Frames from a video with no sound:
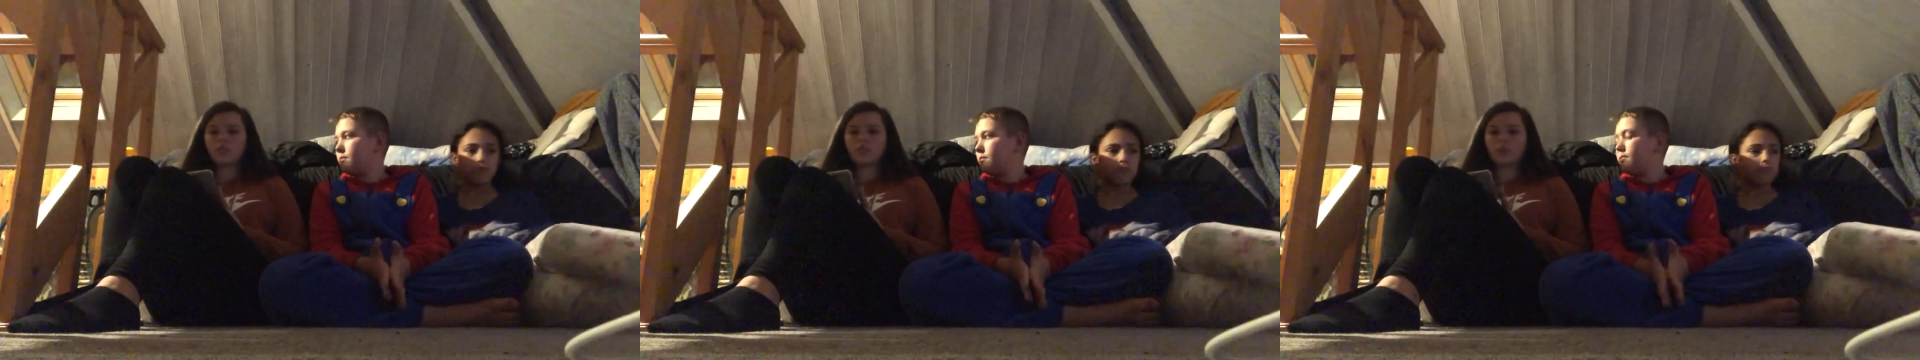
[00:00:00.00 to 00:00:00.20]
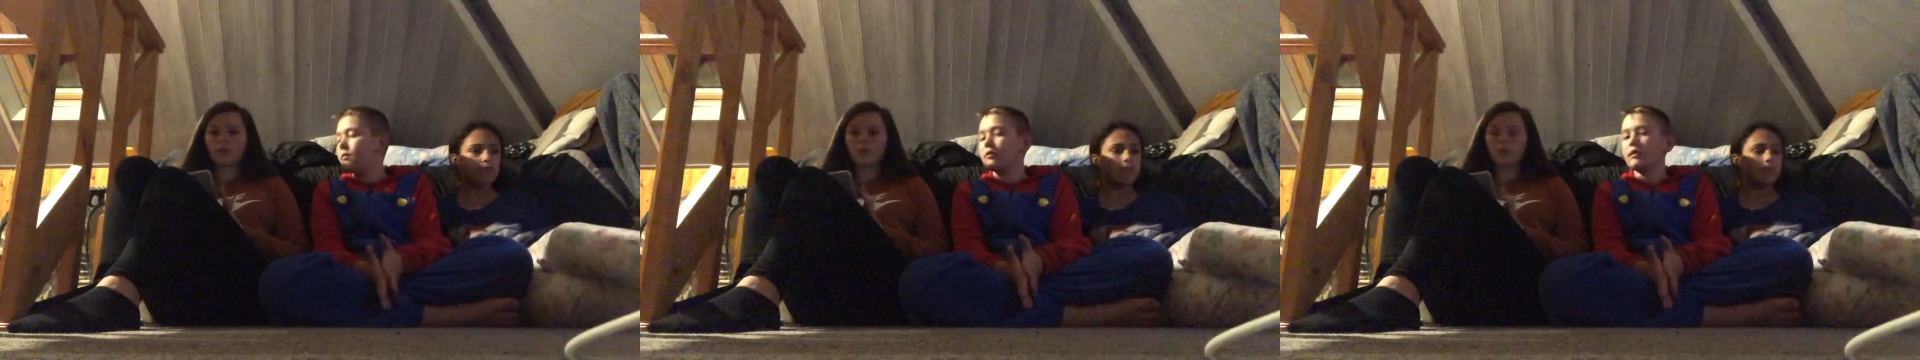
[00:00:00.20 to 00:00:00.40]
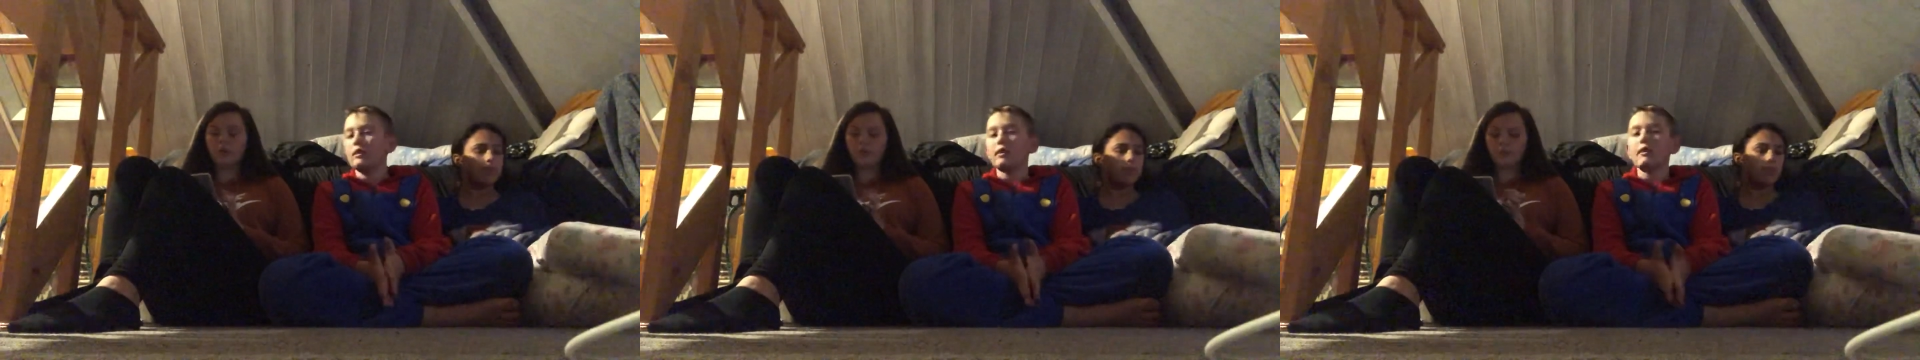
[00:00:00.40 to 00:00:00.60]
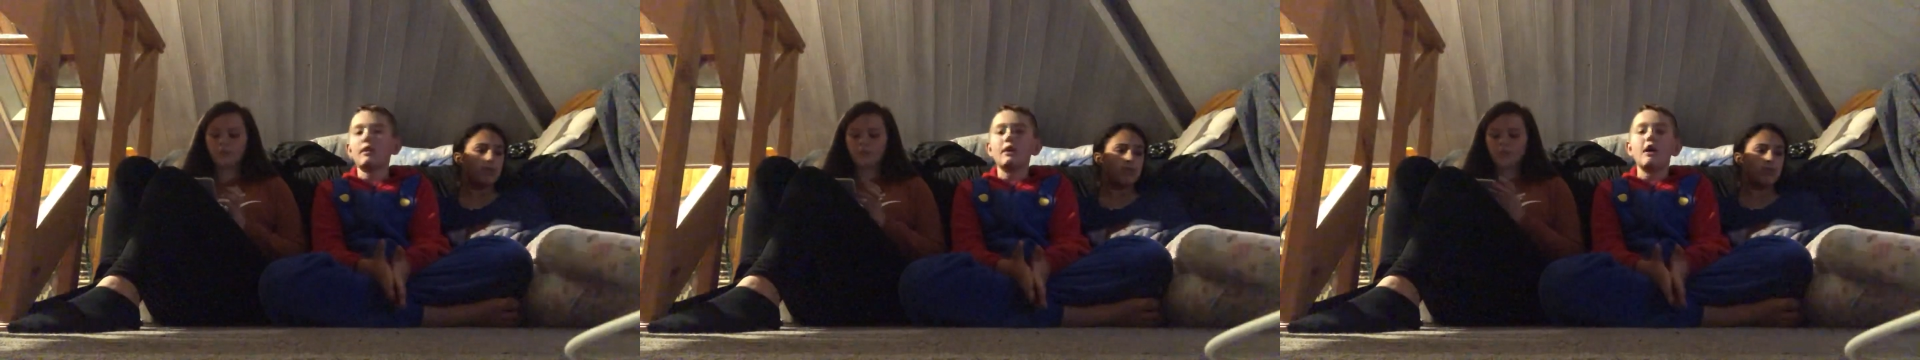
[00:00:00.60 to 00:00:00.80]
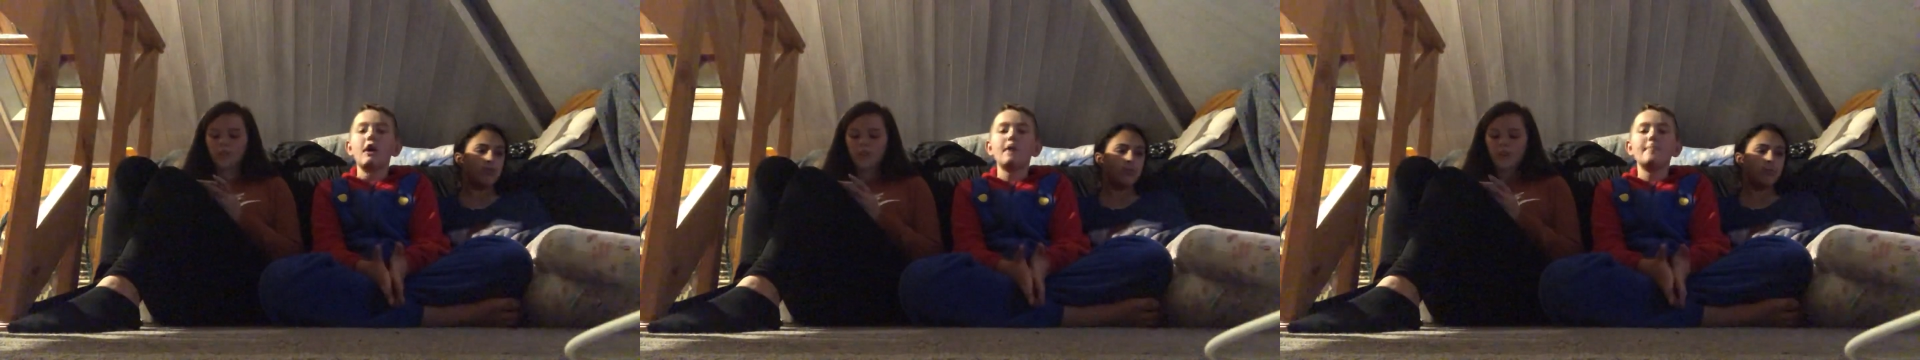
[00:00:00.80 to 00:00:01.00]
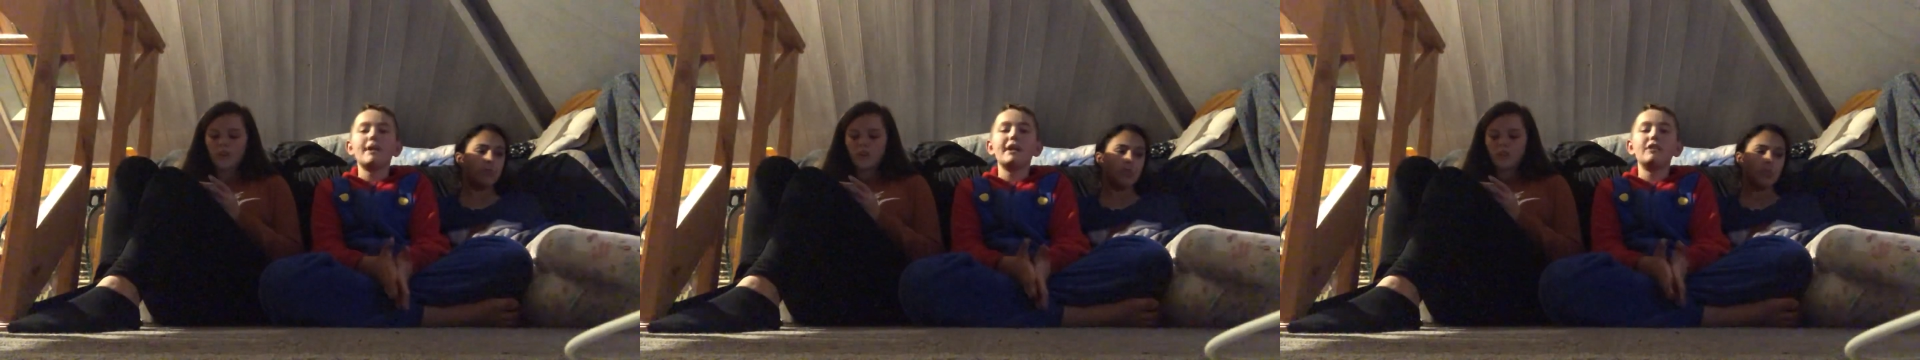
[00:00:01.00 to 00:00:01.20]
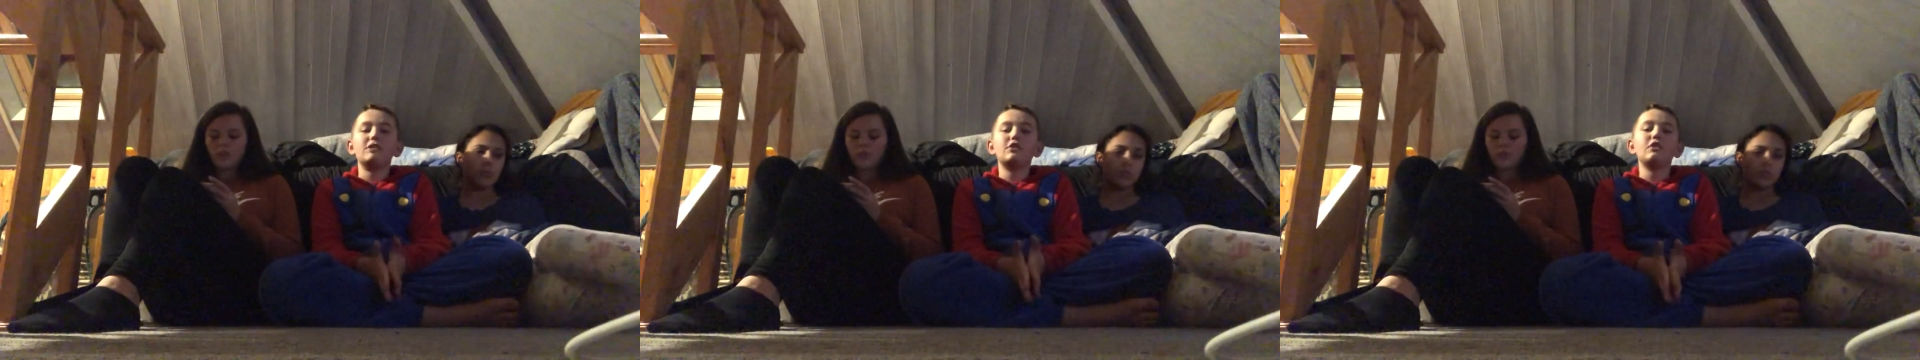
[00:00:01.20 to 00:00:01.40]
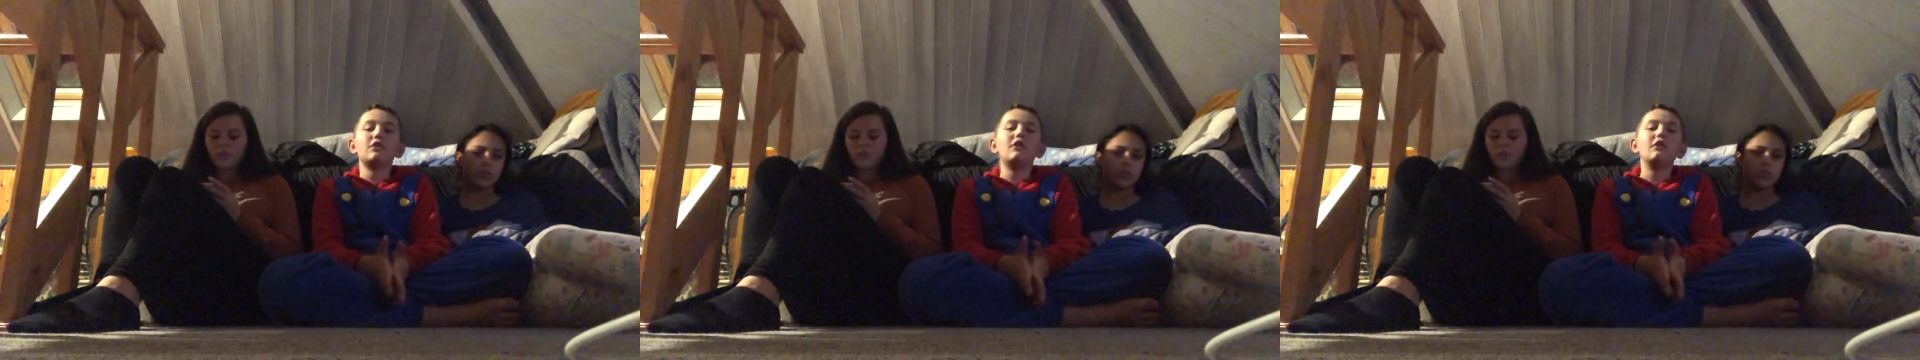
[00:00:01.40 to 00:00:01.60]
Speaker 1: so cute. And make
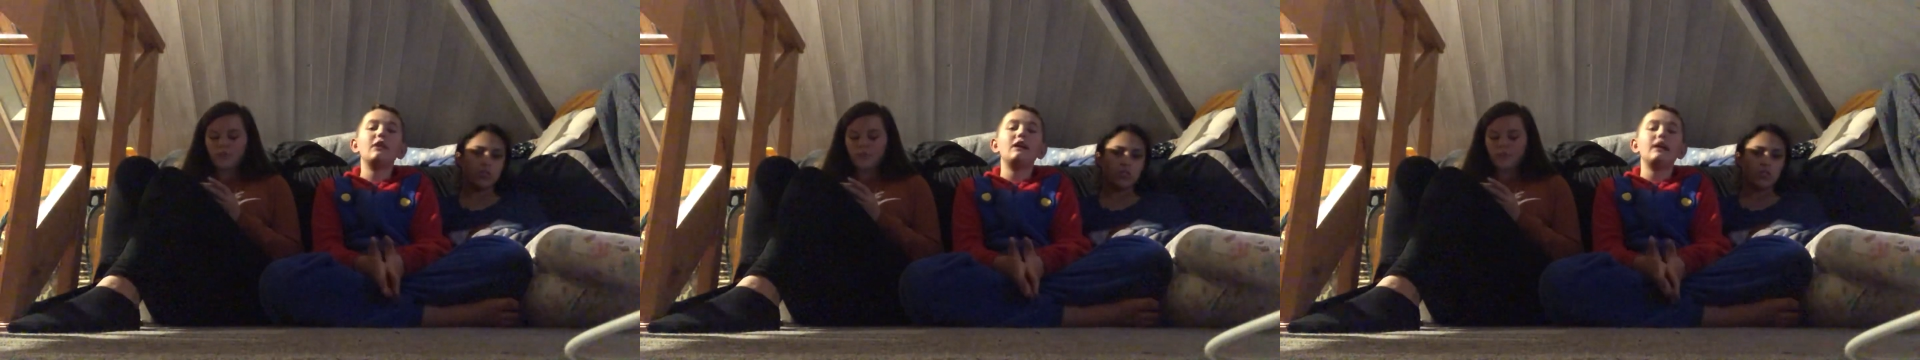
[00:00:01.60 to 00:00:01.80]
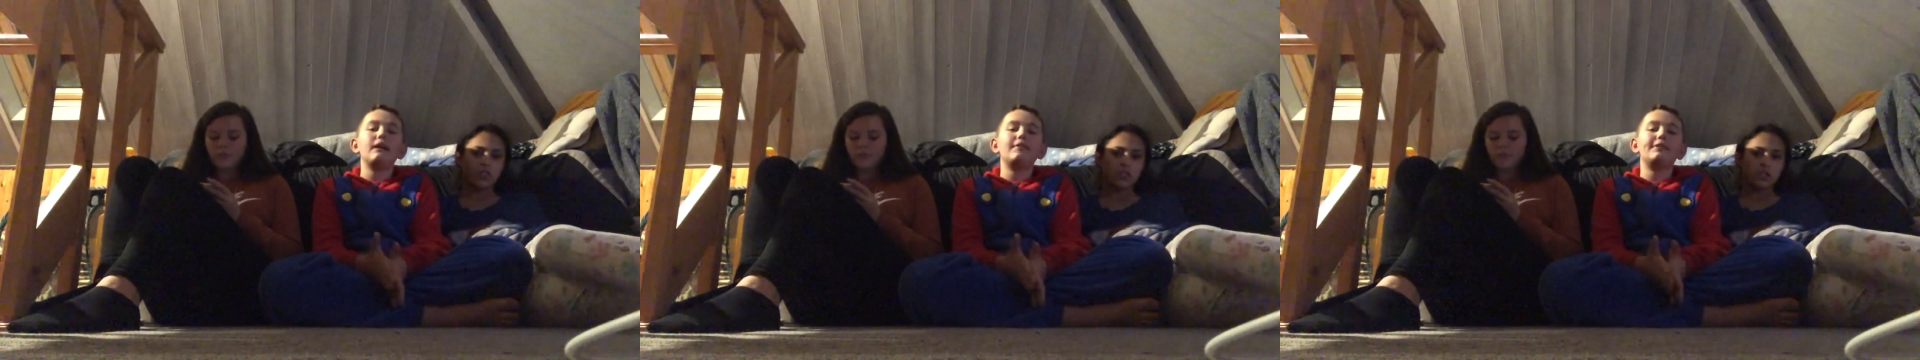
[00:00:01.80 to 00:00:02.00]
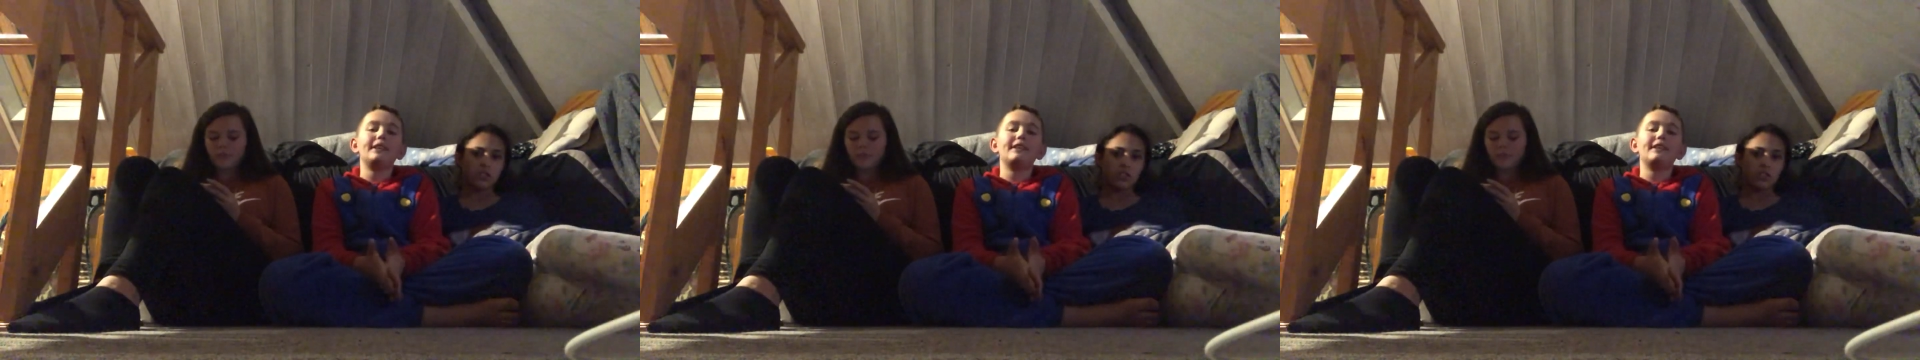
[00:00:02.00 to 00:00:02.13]
sure, if